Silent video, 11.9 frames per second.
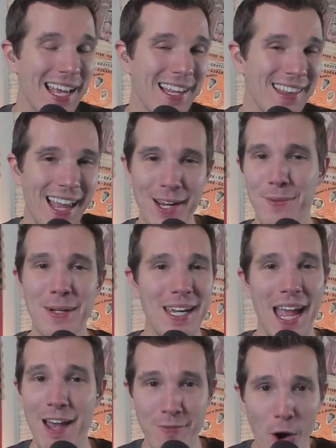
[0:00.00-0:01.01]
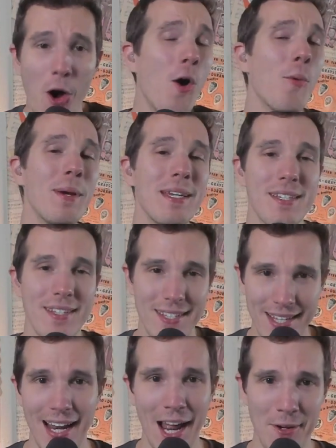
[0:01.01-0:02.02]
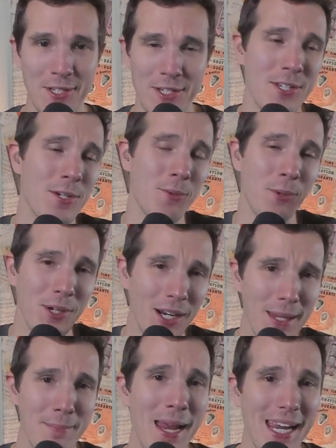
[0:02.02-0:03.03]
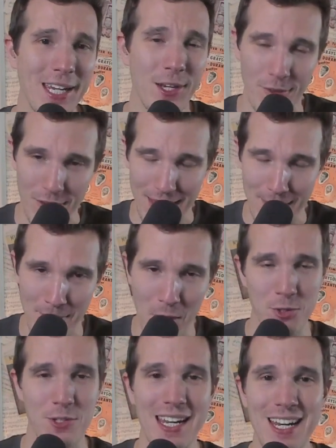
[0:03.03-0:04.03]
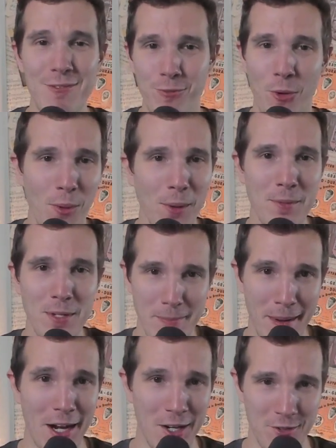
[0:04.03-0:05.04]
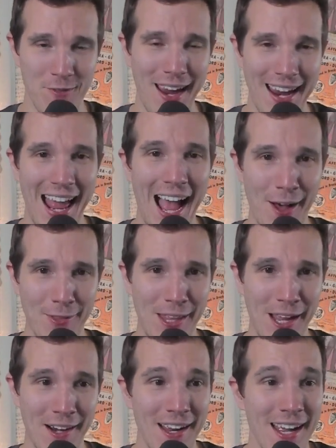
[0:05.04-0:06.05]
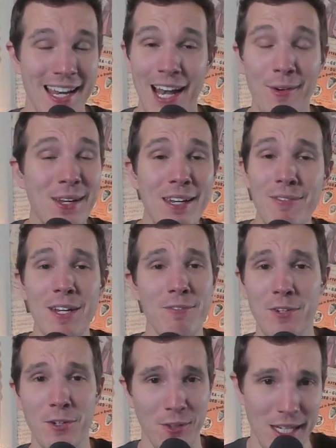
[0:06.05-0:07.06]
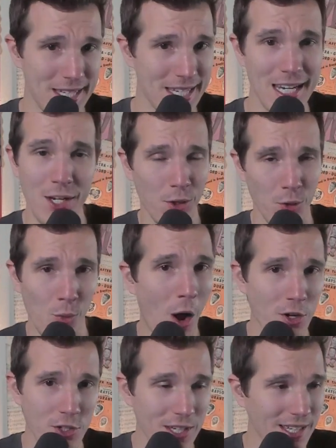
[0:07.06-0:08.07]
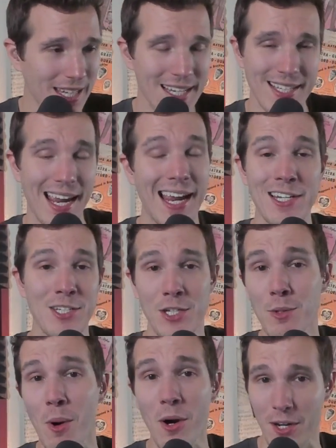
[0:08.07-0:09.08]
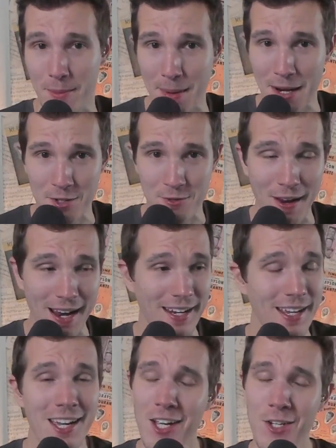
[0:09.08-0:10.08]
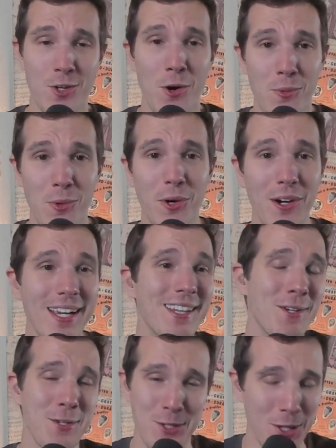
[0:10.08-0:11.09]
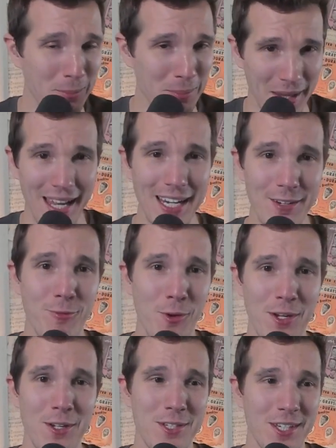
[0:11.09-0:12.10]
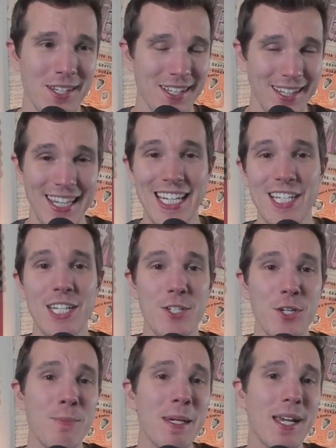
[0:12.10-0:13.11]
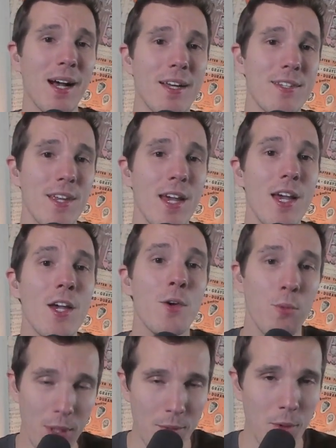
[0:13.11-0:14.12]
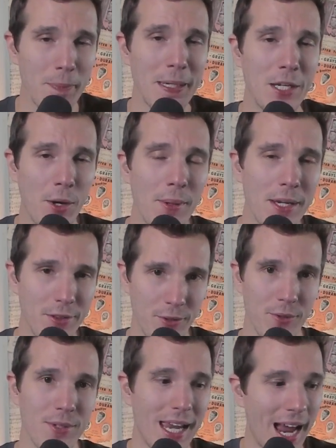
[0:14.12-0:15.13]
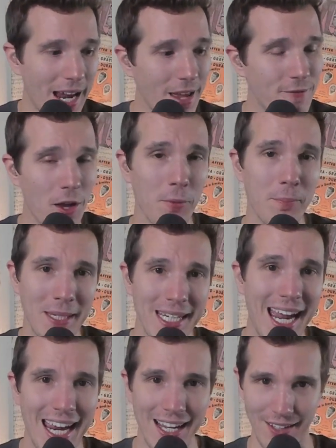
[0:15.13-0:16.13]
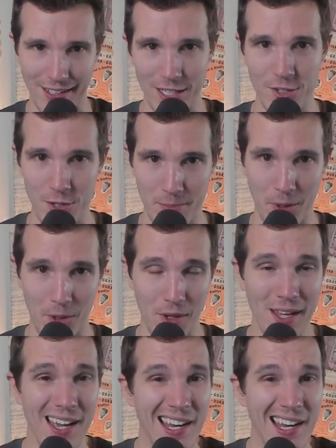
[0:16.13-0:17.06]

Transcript: Like we have always set out to do, we're going to make you the most informed Bears fan out there. Now, even if you're listening or watching this and you aren't a Bears fan, don't worry. There's still plenty for you to listen to because we will be going through the NFLPA Collegiate Bowl.